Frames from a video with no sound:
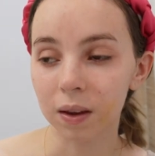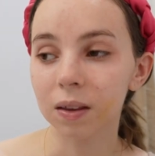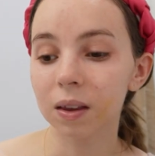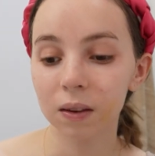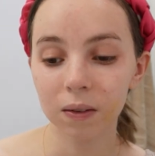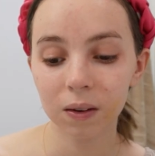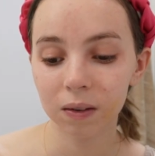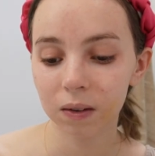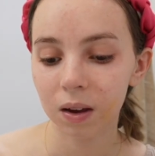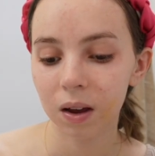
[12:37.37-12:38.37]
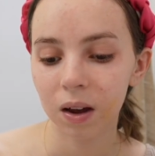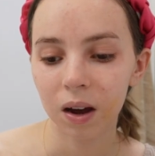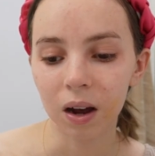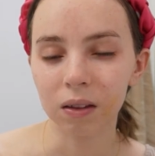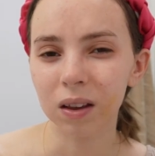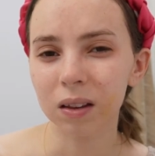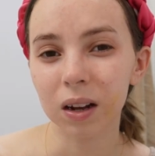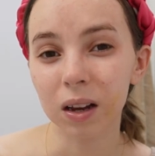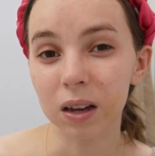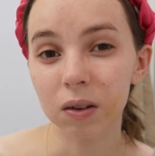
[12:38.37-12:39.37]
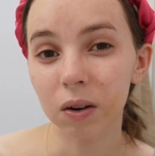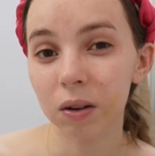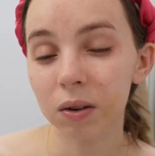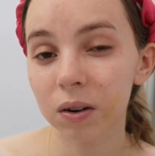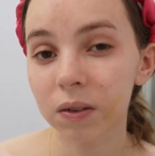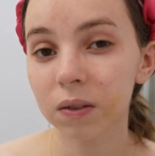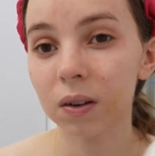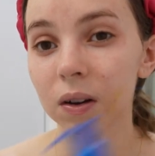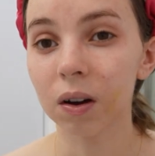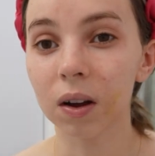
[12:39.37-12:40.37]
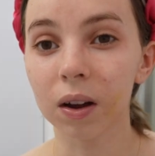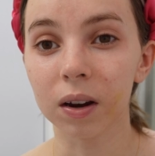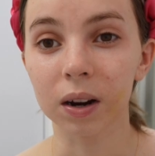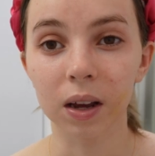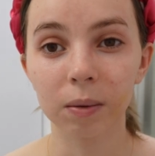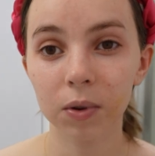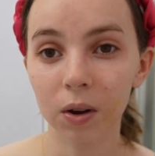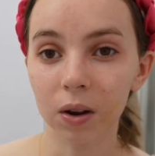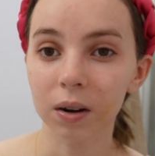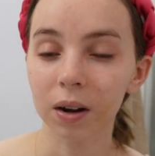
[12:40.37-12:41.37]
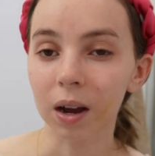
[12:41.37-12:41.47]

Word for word: Like this is I think like $8 on Amazon.